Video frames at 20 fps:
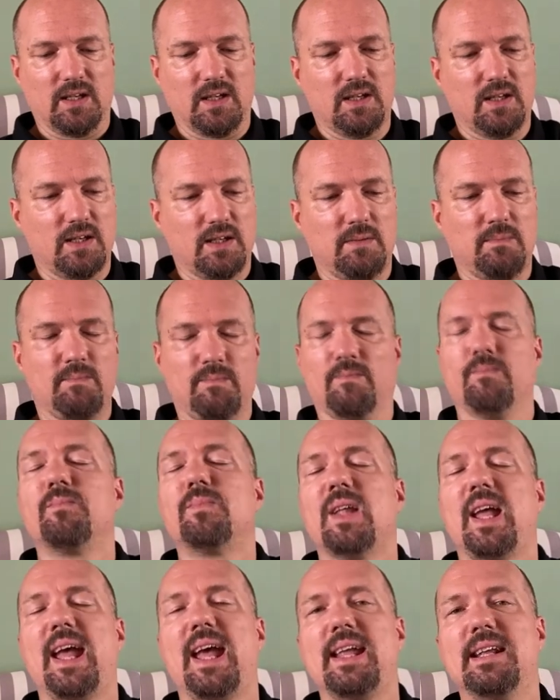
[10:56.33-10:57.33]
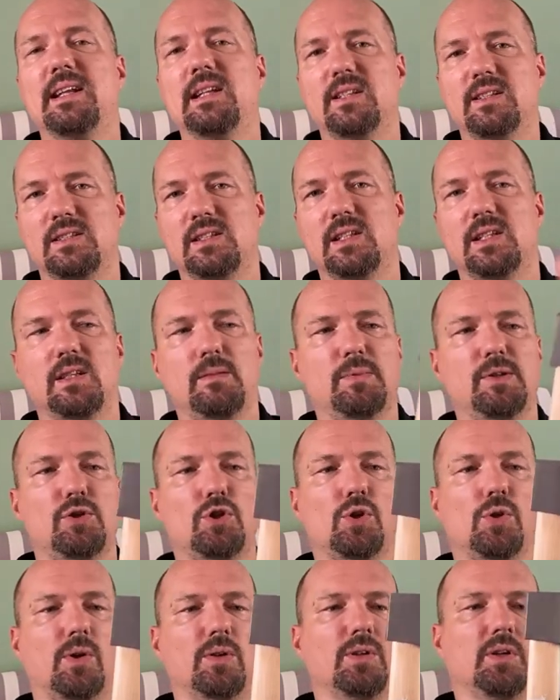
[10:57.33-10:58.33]
um, handle is a little bit
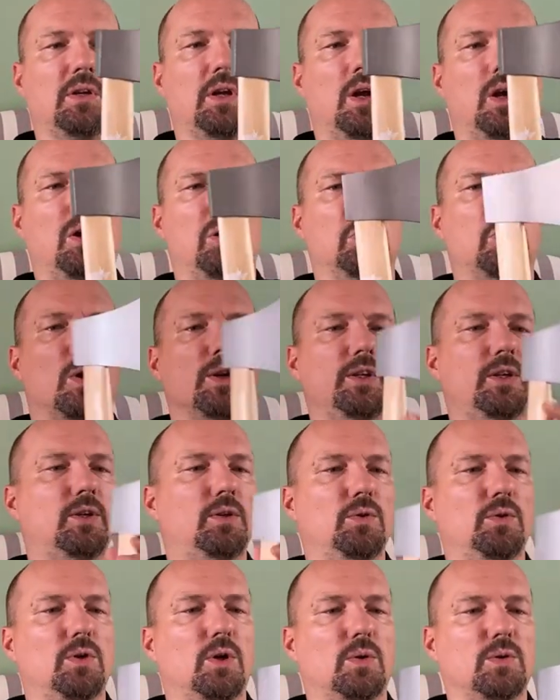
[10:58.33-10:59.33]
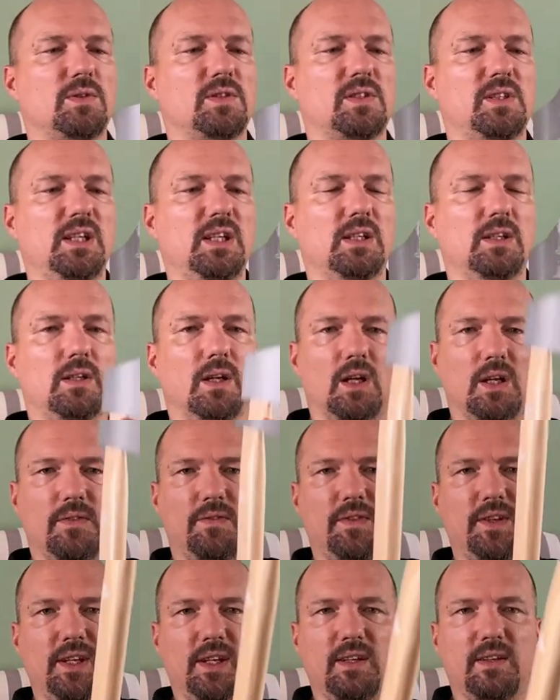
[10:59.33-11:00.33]
shorter. According to Cold Steel,
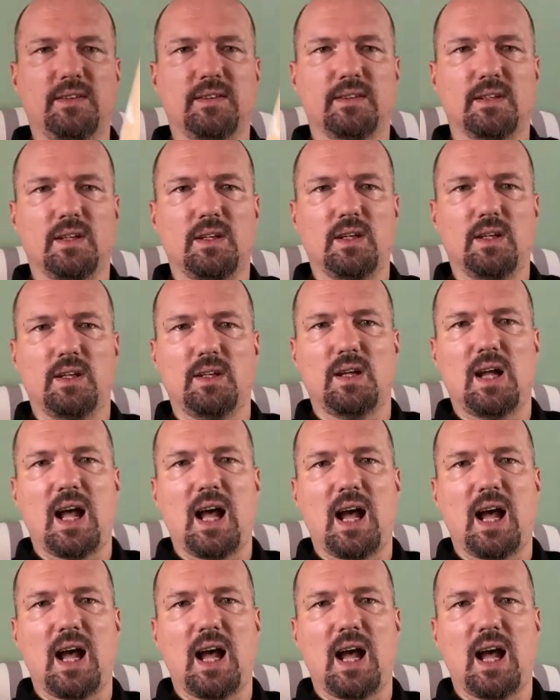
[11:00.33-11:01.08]
these uh,